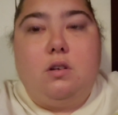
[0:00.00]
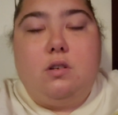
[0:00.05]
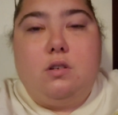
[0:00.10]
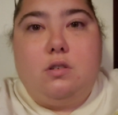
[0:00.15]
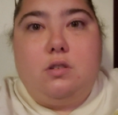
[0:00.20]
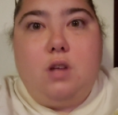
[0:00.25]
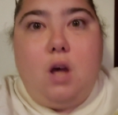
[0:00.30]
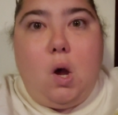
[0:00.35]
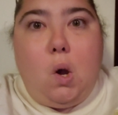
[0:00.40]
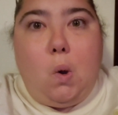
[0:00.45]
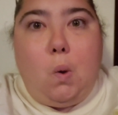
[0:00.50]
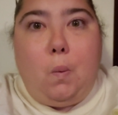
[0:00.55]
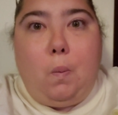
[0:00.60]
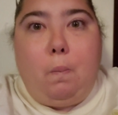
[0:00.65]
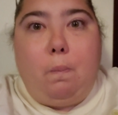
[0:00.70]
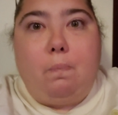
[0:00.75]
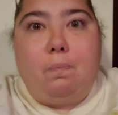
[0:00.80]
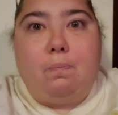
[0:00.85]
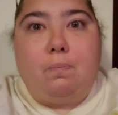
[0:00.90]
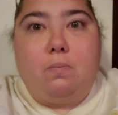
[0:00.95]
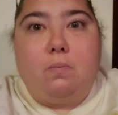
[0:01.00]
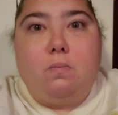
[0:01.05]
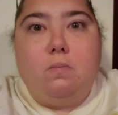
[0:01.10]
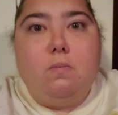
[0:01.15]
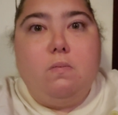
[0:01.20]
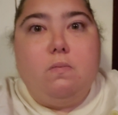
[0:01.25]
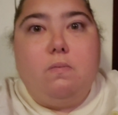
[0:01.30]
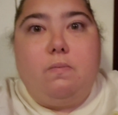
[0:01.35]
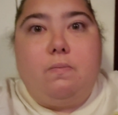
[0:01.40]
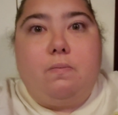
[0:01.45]
So,
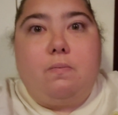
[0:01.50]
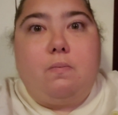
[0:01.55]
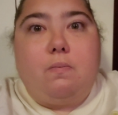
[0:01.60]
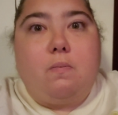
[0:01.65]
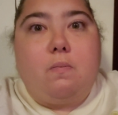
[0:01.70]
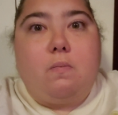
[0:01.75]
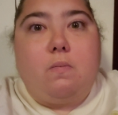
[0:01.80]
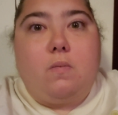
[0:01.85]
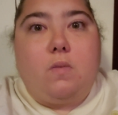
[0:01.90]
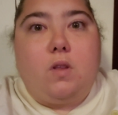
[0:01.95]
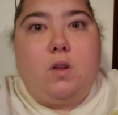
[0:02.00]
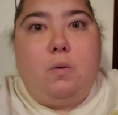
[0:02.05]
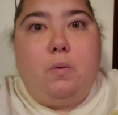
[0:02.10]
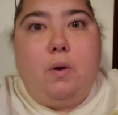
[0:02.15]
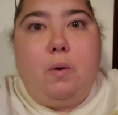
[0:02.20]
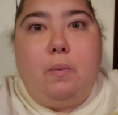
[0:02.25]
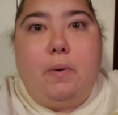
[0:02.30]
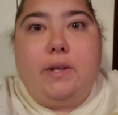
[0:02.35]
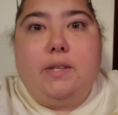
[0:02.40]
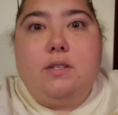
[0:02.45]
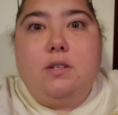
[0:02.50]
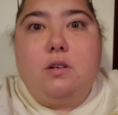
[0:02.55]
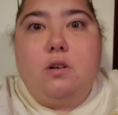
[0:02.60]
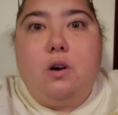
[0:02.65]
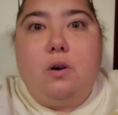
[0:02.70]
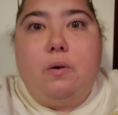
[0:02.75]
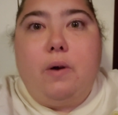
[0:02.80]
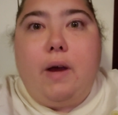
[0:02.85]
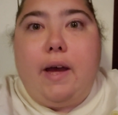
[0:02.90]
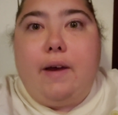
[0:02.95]
we went to
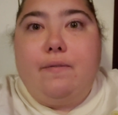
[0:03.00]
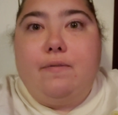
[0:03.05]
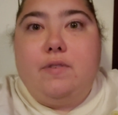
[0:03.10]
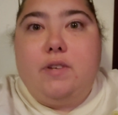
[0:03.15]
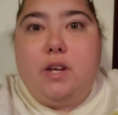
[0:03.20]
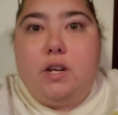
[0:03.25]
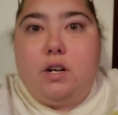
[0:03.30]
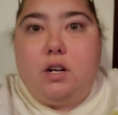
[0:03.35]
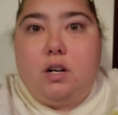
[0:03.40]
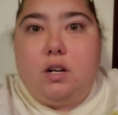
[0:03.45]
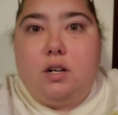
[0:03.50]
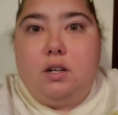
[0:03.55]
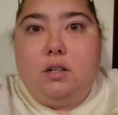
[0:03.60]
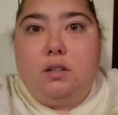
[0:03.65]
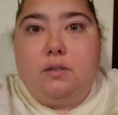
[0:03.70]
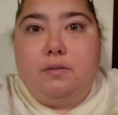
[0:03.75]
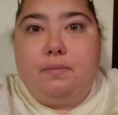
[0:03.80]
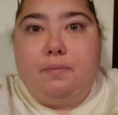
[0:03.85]
go have dinner,